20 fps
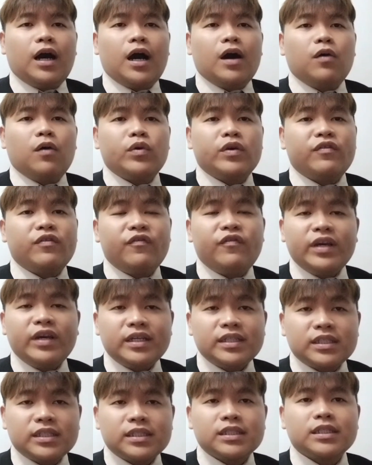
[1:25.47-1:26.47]
we
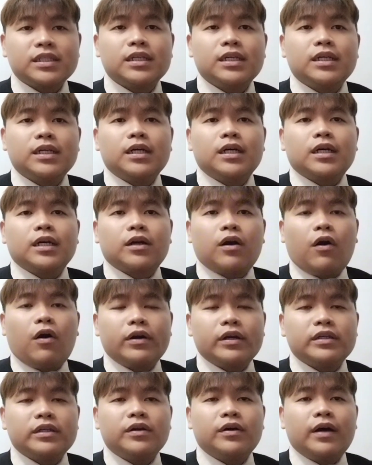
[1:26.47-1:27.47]
fix
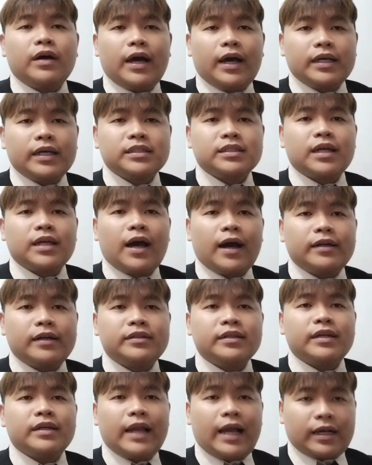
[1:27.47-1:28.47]
corridor as
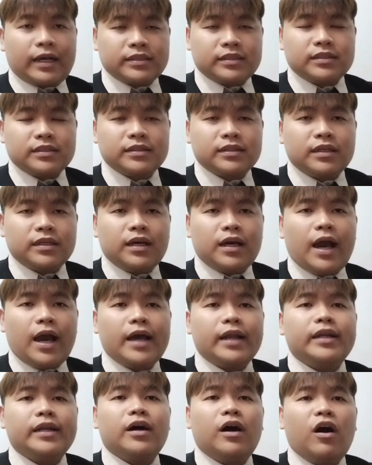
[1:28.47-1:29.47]
100 lux and
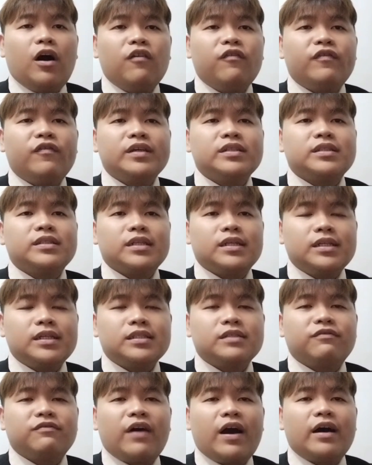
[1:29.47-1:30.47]
the office is
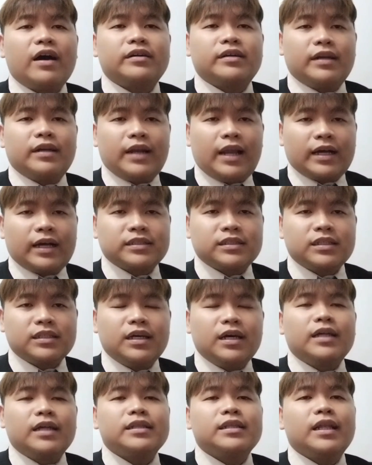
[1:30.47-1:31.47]
500 lux.
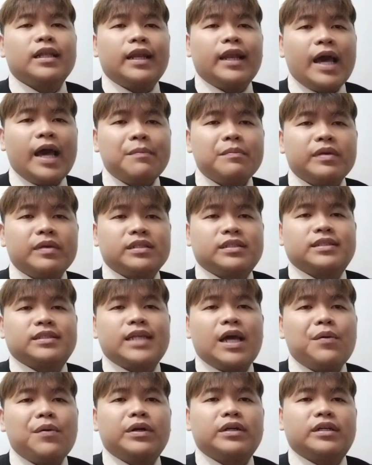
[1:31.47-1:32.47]
The lab is
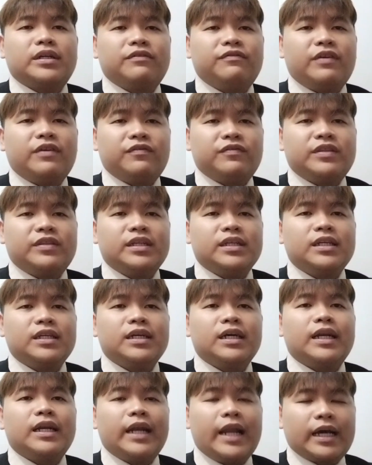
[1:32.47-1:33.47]
750
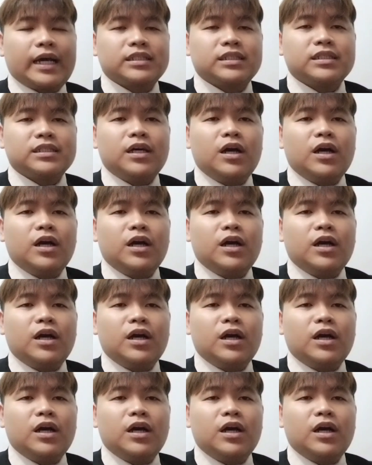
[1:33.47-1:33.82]
lux.